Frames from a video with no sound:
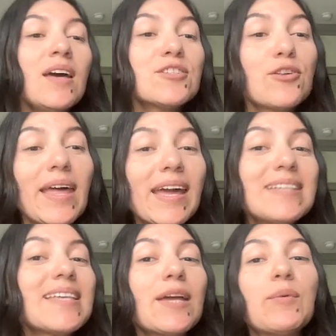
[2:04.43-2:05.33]
So like
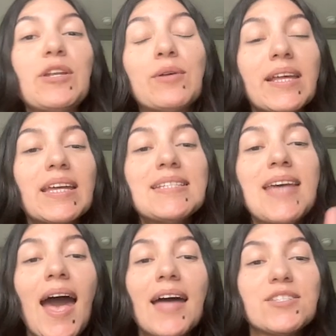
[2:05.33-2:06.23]
I said, when you click
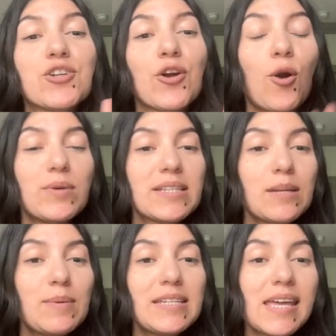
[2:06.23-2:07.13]
into ads, you're always
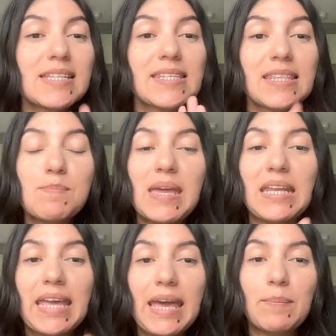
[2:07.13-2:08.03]
going to be taken to the
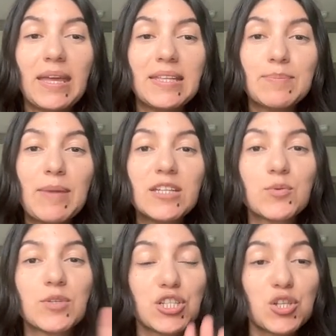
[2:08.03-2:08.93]
main campaigns
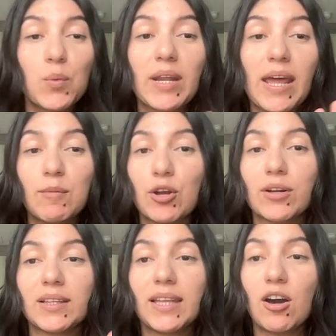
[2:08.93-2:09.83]
page, which is the one I'm
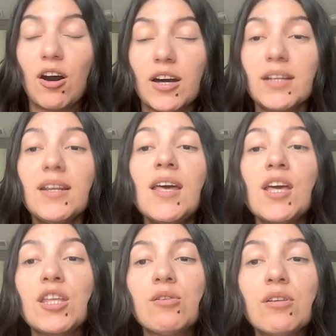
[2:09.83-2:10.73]
currently on.
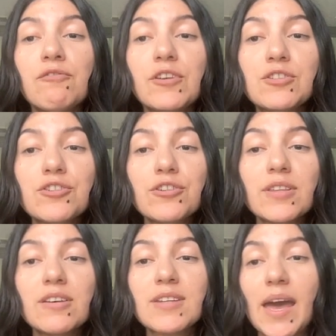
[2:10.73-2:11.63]
You can filter
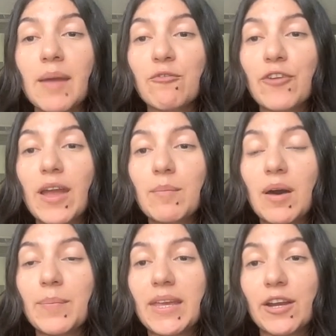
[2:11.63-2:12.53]
the time frame
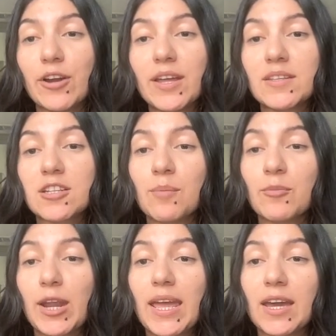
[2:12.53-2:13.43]
up here in the
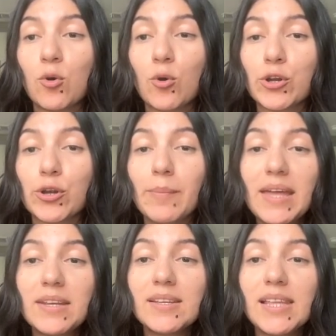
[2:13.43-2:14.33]
top right-hand corner
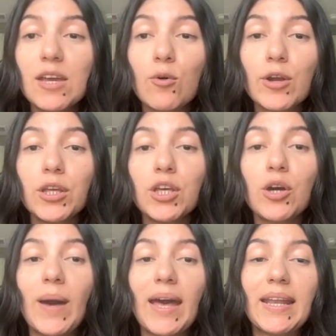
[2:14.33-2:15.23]
manually, or you can
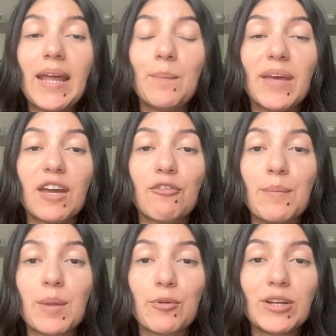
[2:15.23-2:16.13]
go ahead and pick
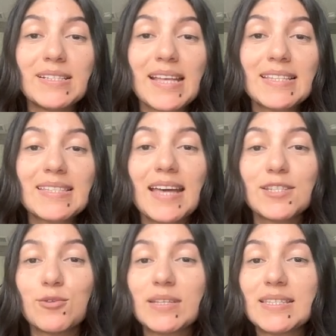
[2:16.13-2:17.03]
from the presets.
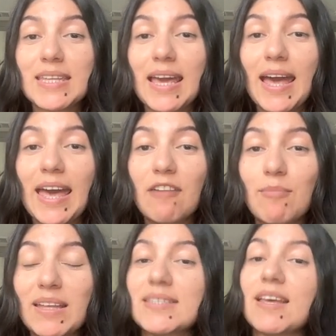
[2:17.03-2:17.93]
As you can see, I have
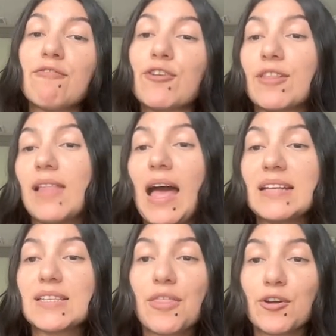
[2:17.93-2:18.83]
mine set for the
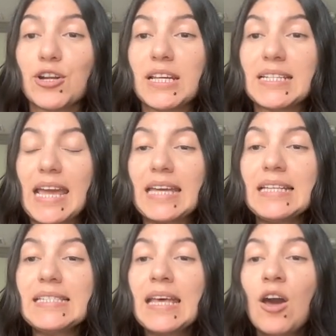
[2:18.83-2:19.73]
last 30
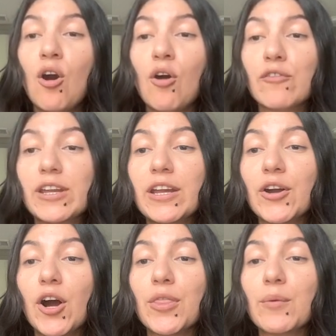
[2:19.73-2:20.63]
days. Over
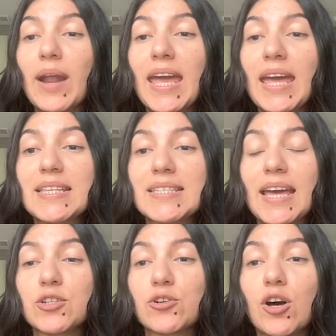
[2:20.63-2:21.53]
here on the right-hand
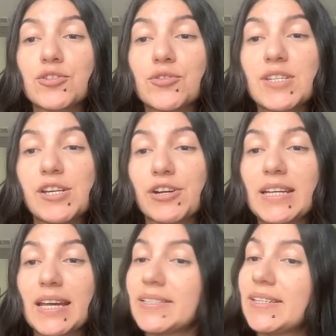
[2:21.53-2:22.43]
side, you'll also see your
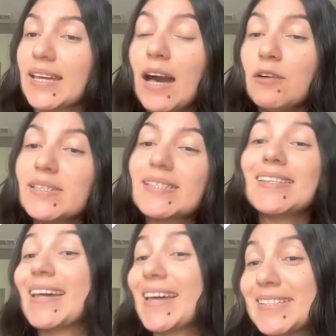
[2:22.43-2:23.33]
connected accounts.
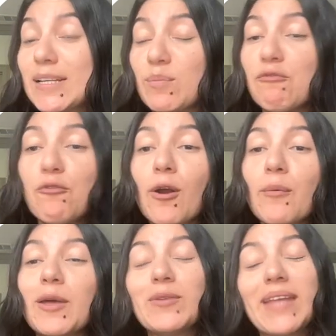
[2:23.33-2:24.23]
Like I said before,
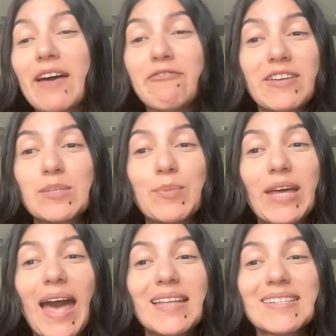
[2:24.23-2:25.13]
we only have Facebook
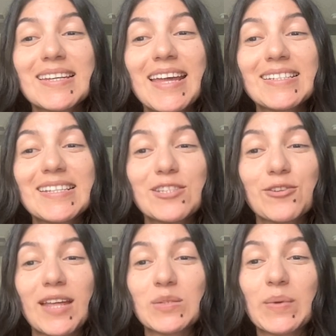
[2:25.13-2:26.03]
ads connected,
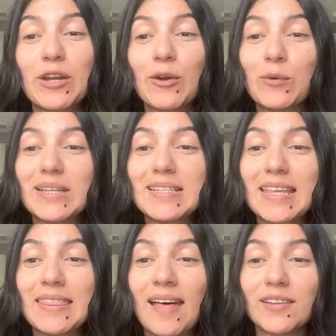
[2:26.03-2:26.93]
so that's why you're only
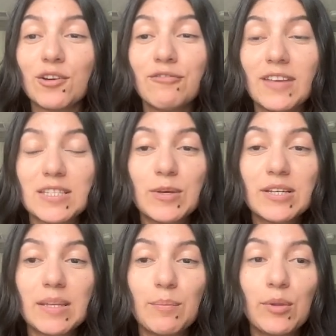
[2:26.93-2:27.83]
seeing that little
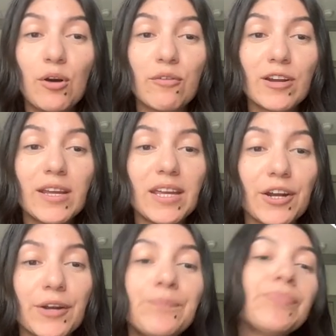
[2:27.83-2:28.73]
Facebook symbol over
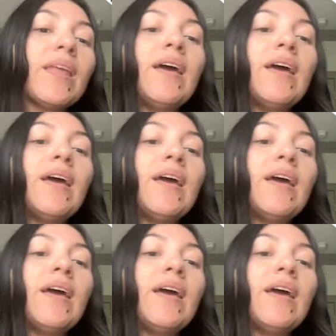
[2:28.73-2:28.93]
here.